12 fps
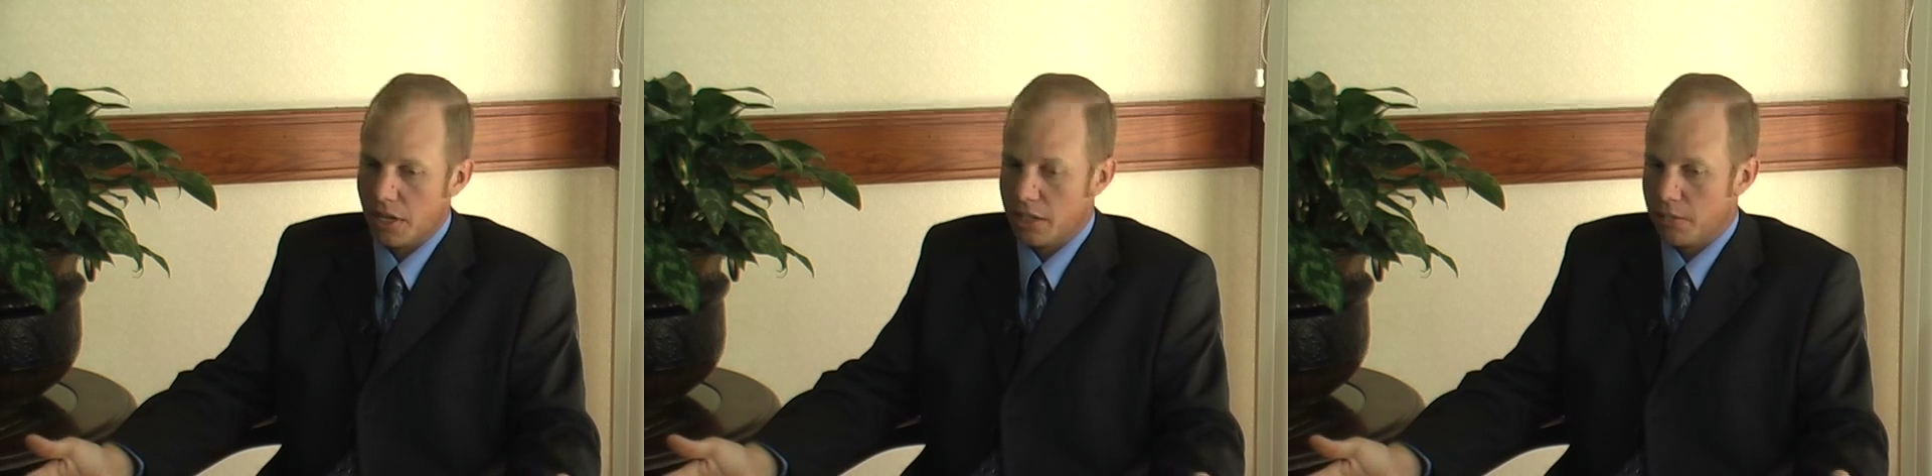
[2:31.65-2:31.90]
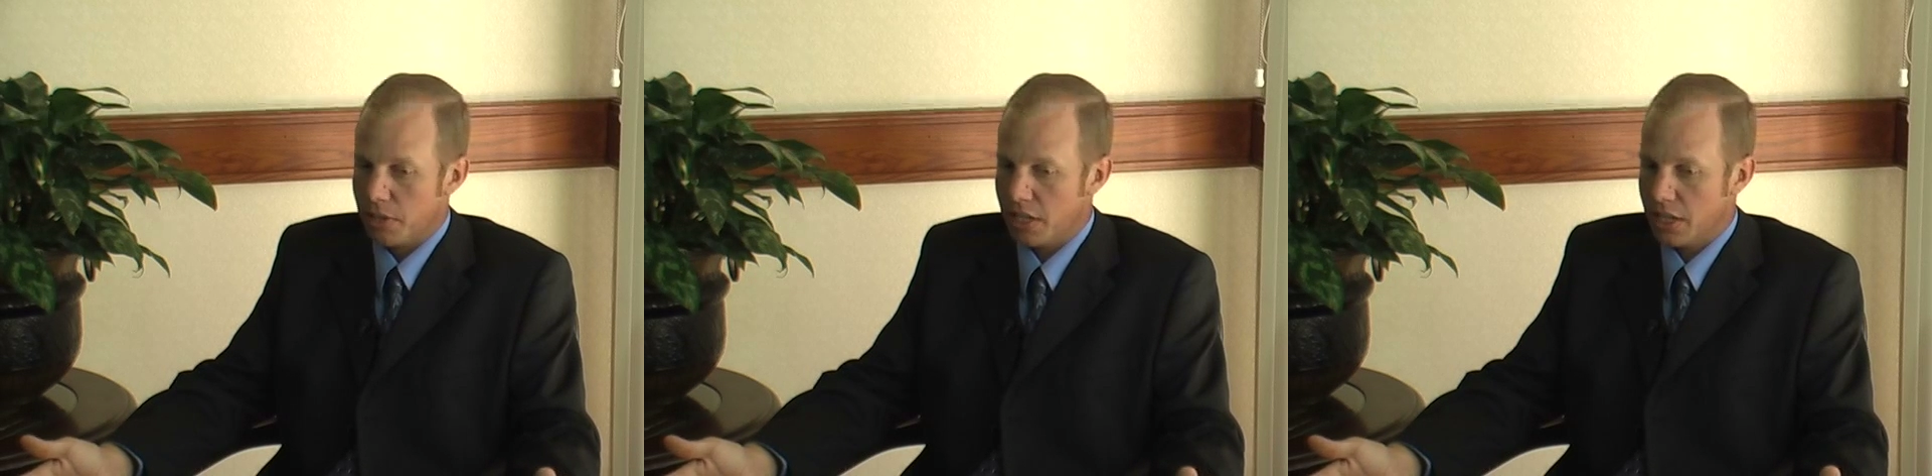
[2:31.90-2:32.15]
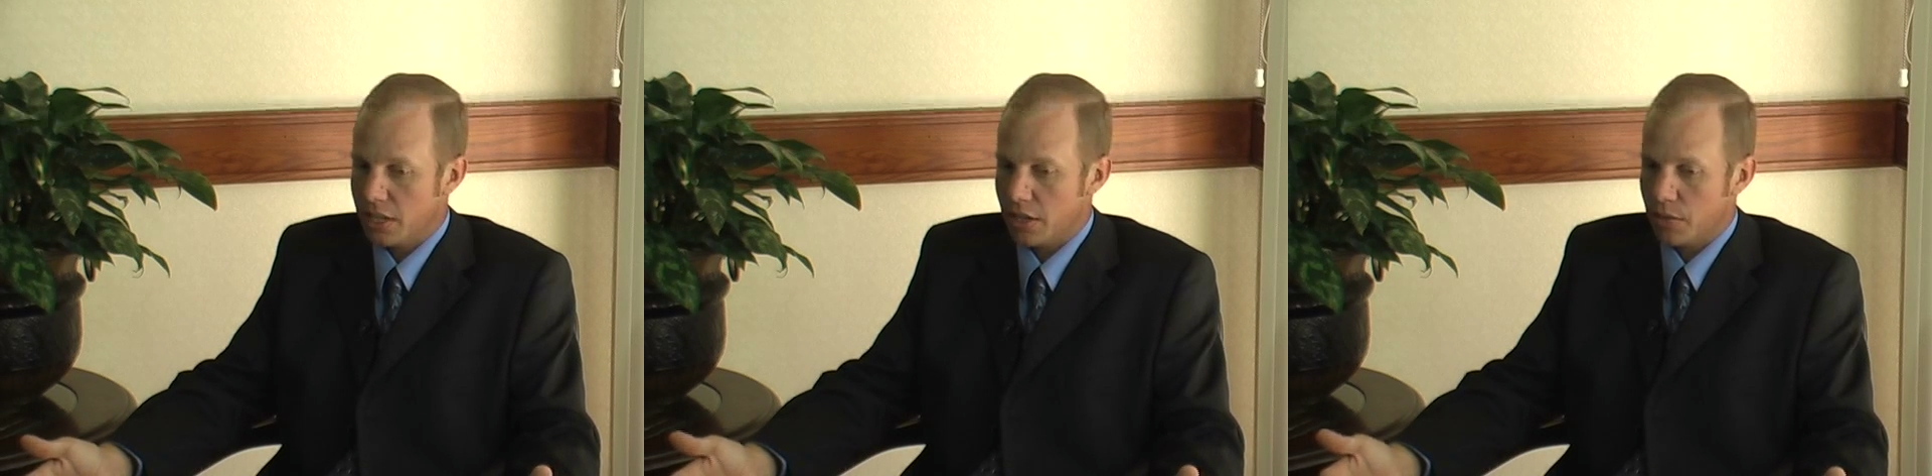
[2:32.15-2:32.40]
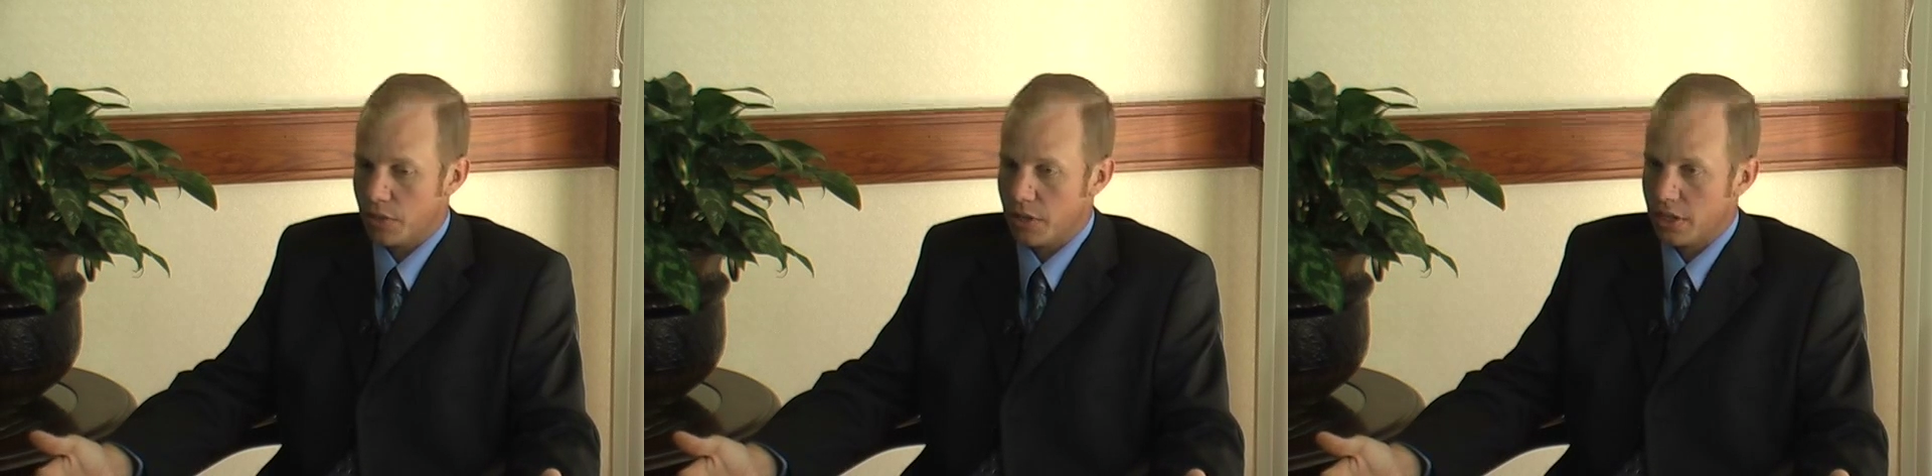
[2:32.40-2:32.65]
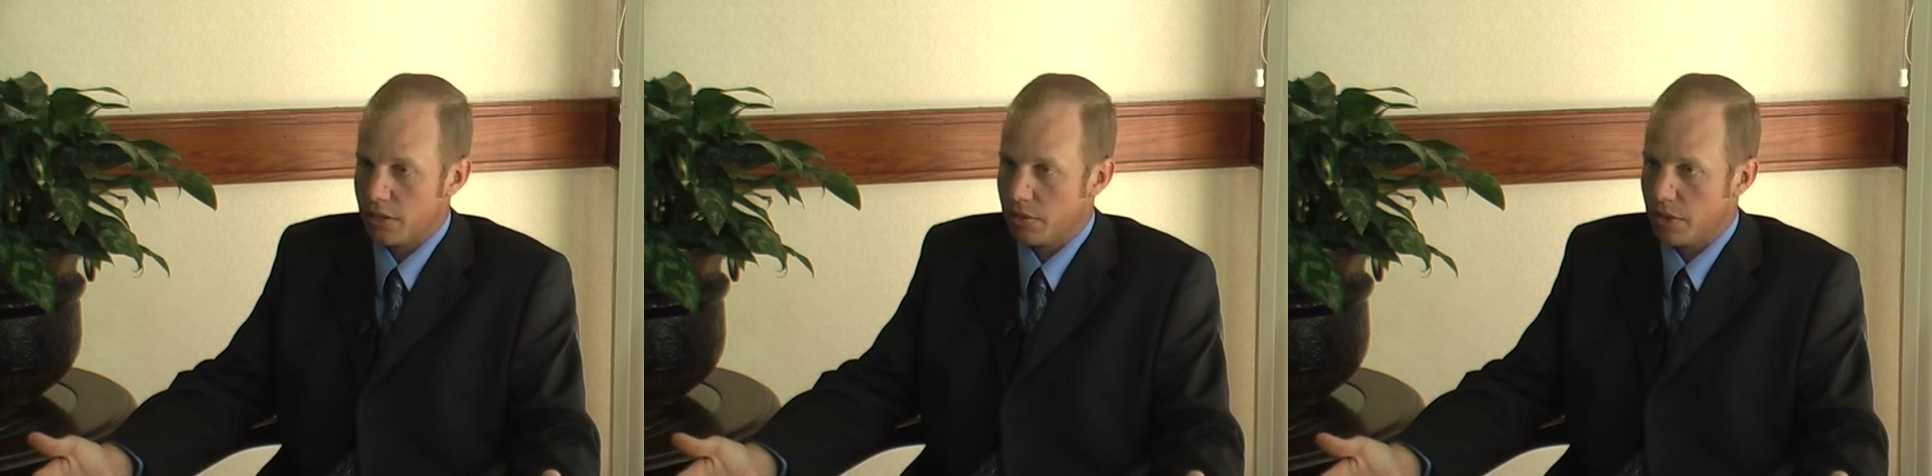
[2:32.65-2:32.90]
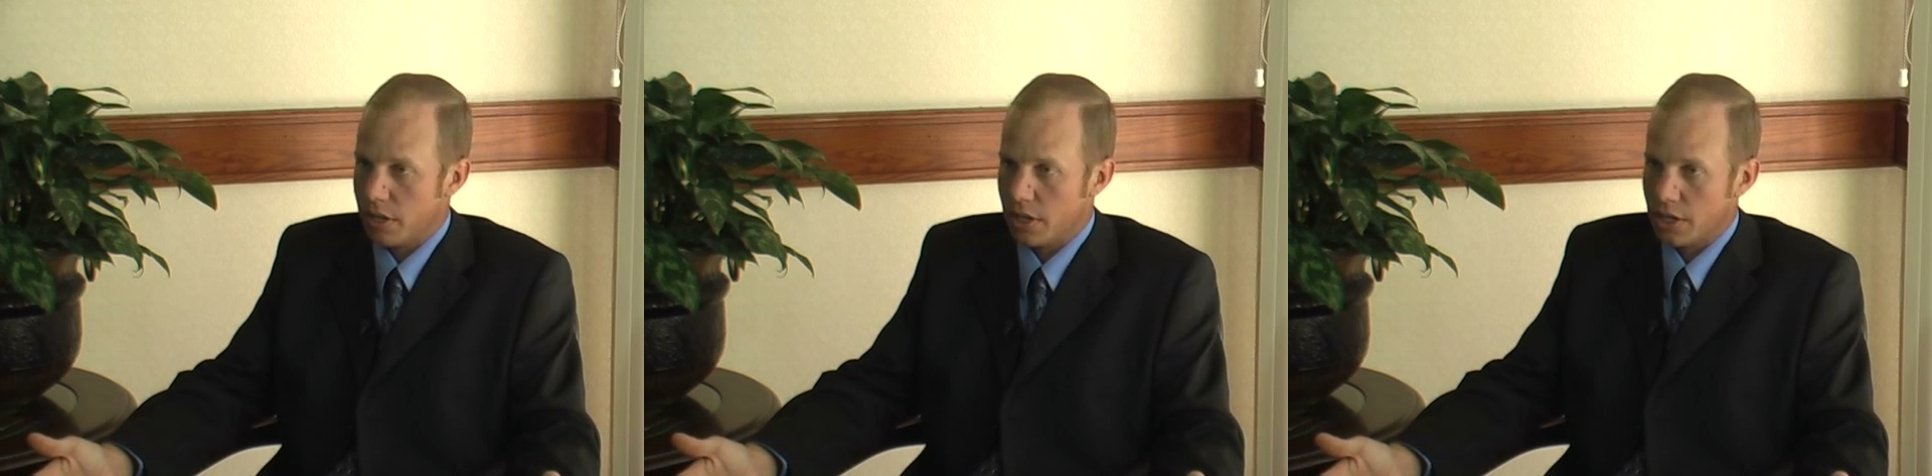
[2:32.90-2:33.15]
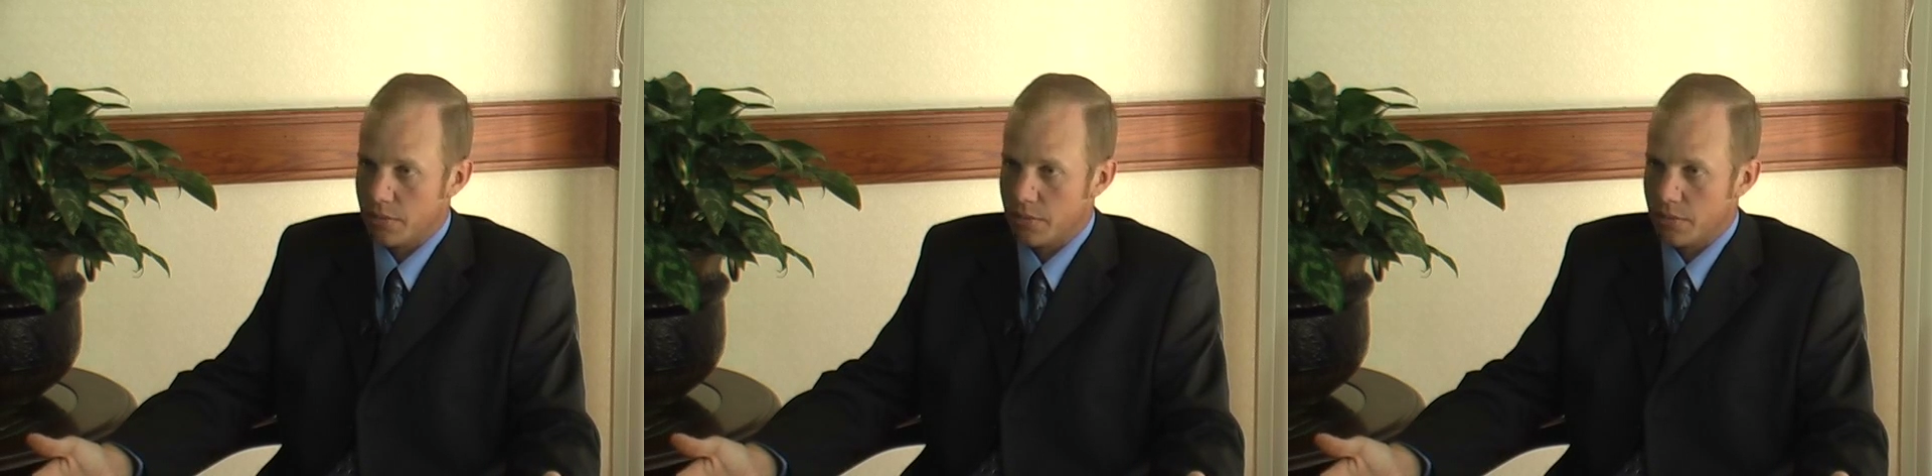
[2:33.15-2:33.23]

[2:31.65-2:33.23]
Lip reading: depending on where you are,